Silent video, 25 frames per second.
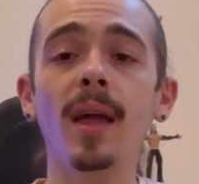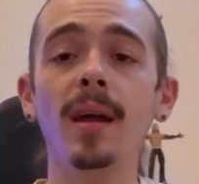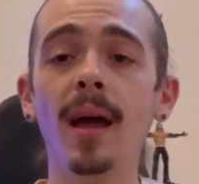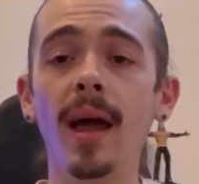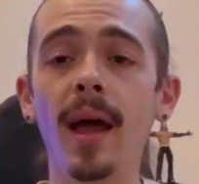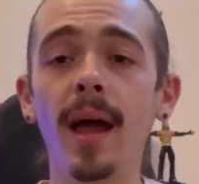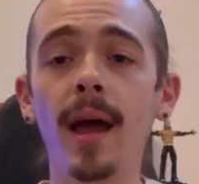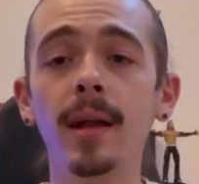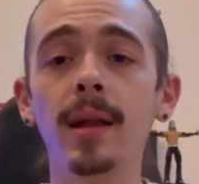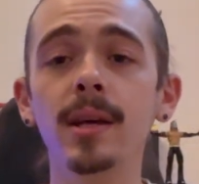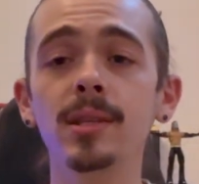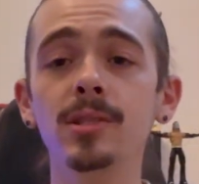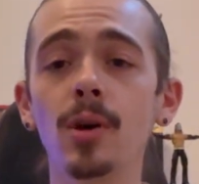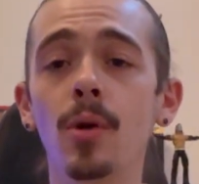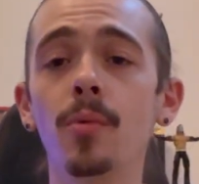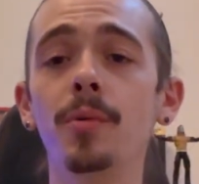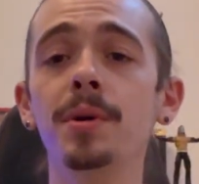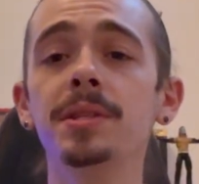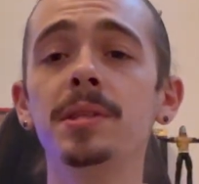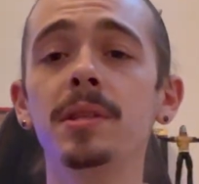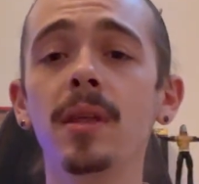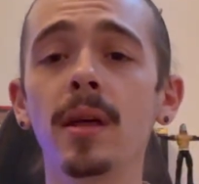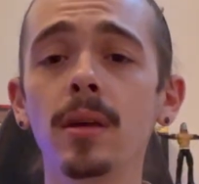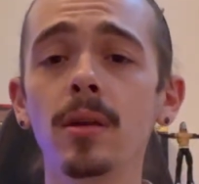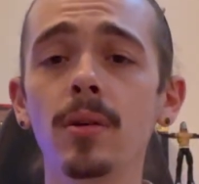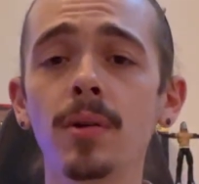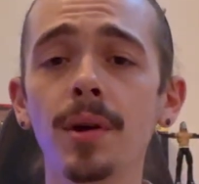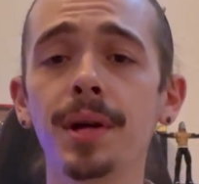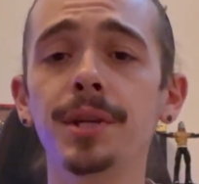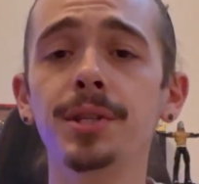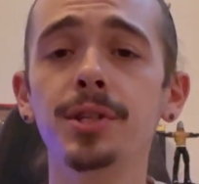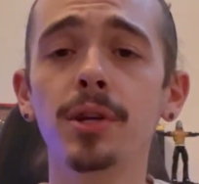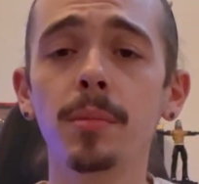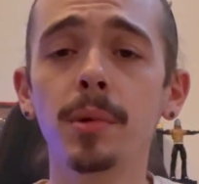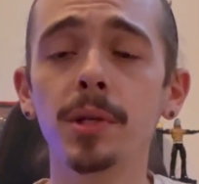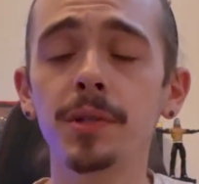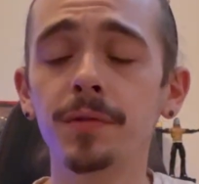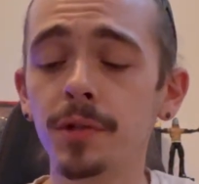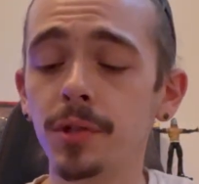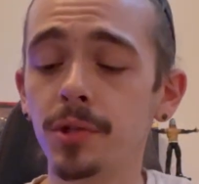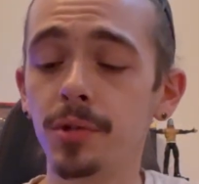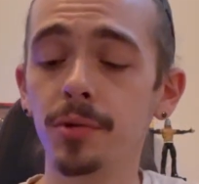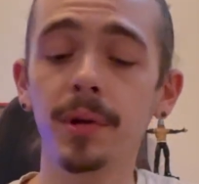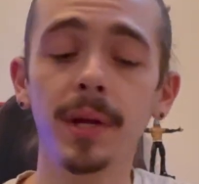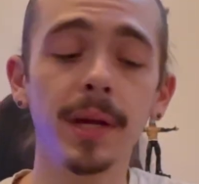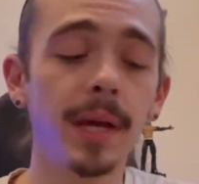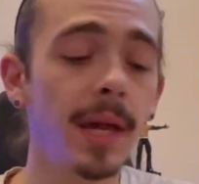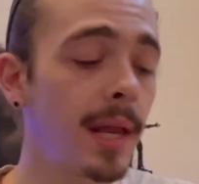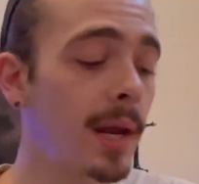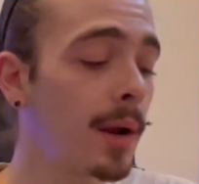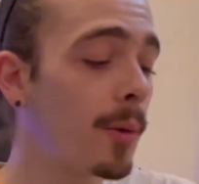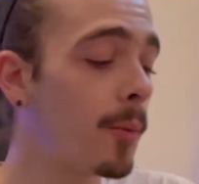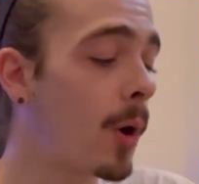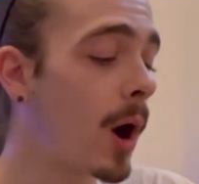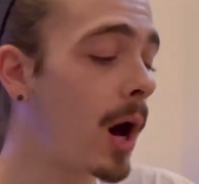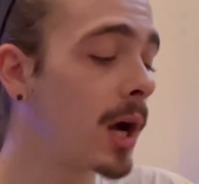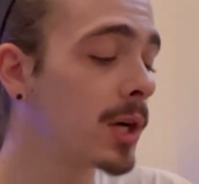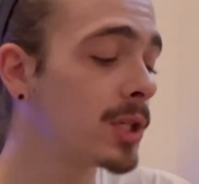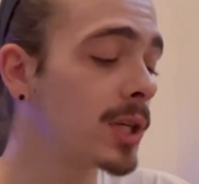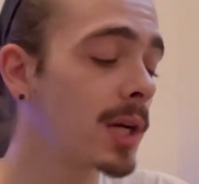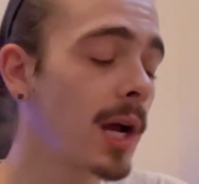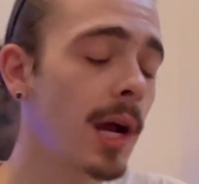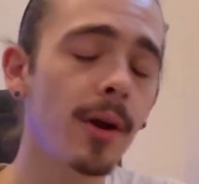And as always, thank you guys so much for tuning in and watching.